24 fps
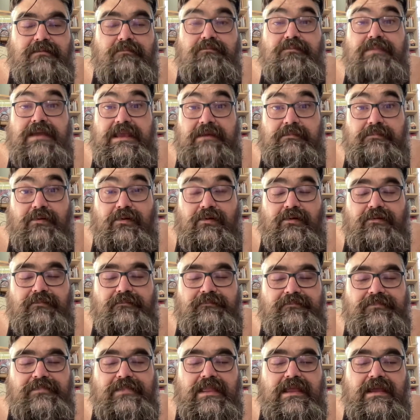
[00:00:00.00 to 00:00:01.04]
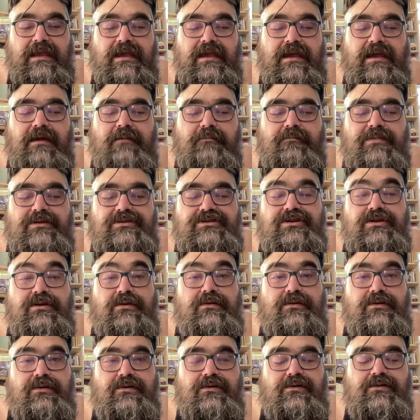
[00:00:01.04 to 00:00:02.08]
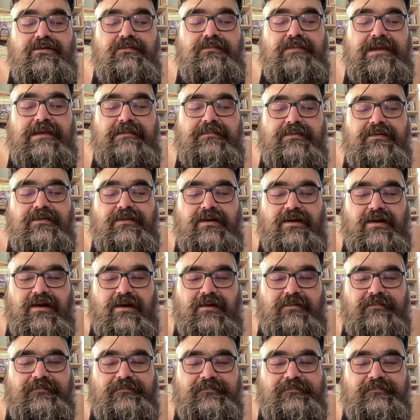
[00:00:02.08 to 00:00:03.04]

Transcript: people, but you don't know who the people are.